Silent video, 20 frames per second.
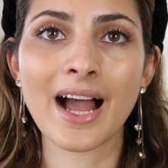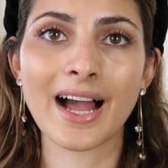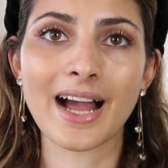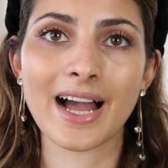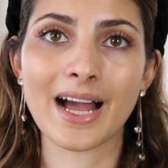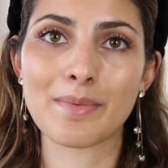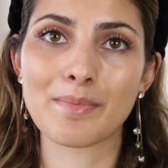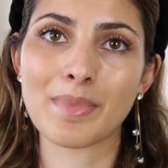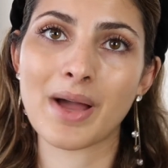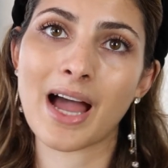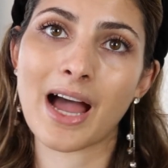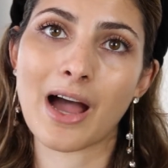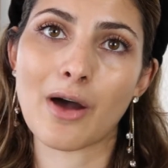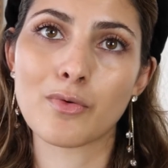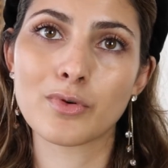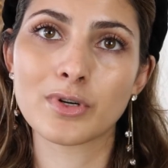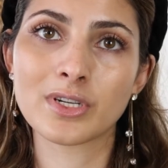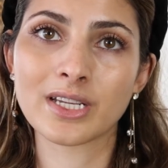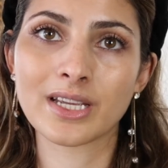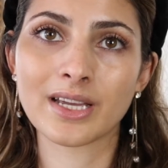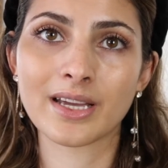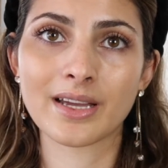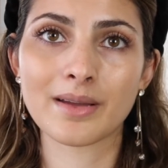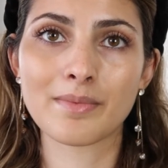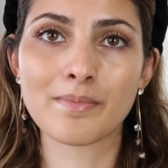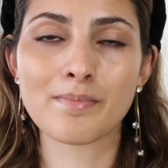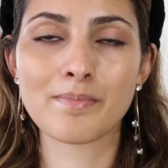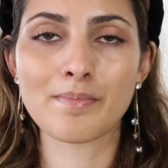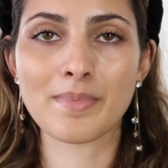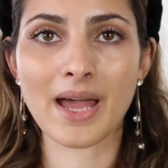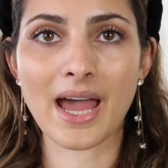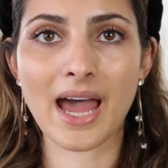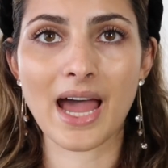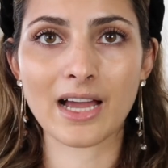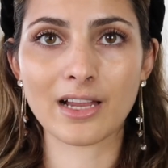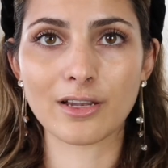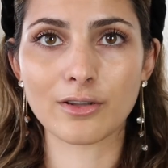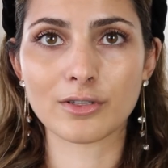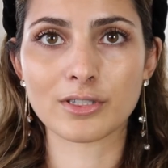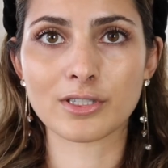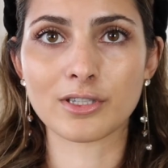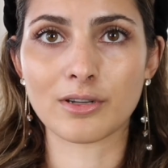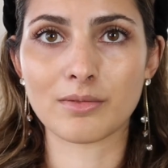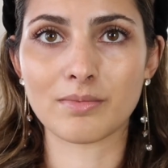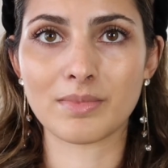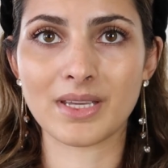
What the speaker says: how the bag looks on